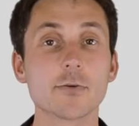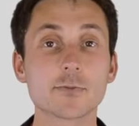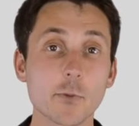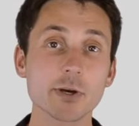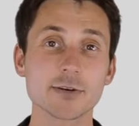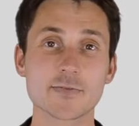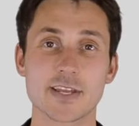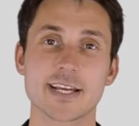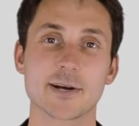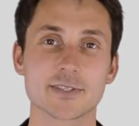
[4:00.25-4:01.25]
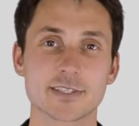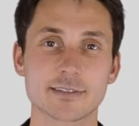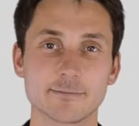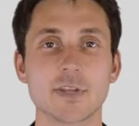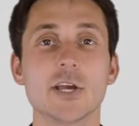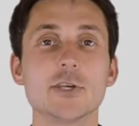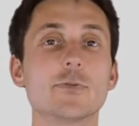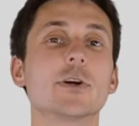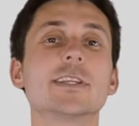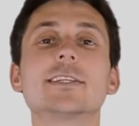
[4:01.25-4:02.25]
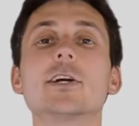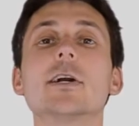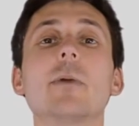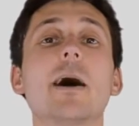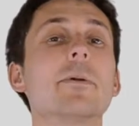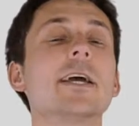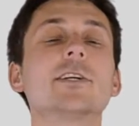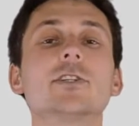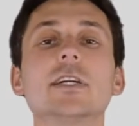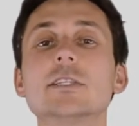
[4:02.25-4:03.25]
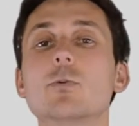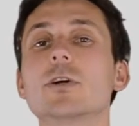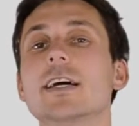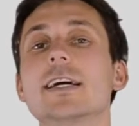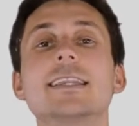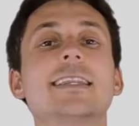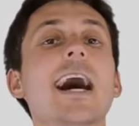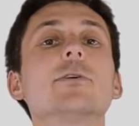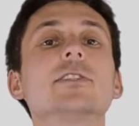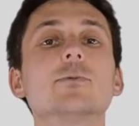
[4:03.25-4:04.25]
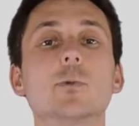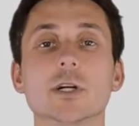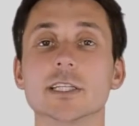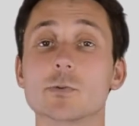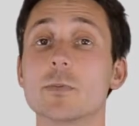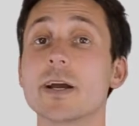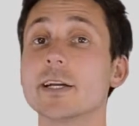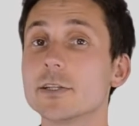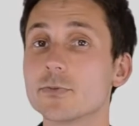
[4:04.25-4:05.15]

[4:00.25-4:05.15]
for your videos. You've heard the term, a picture is worth 1,000 words. Well, my good